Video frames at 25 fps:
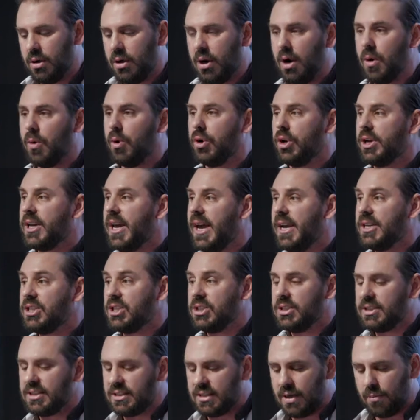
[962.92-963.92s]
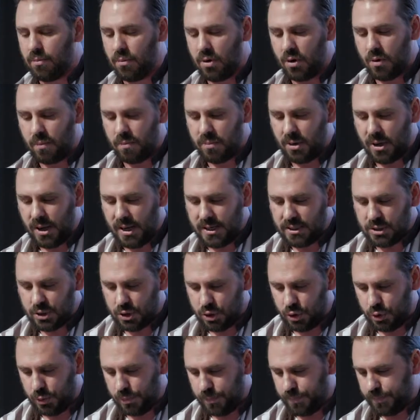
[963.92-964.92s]
are on occasion somewhat blind
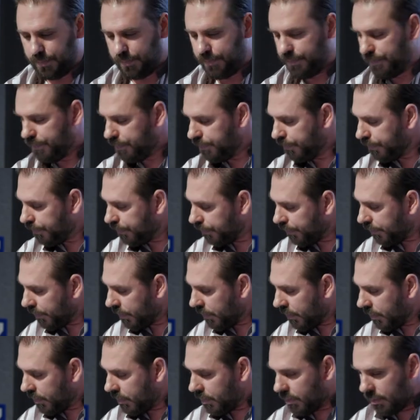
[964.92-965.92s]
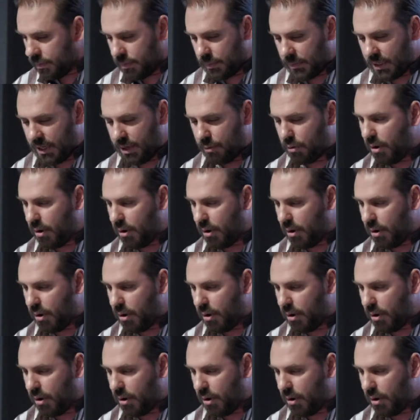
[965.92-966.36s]
to. He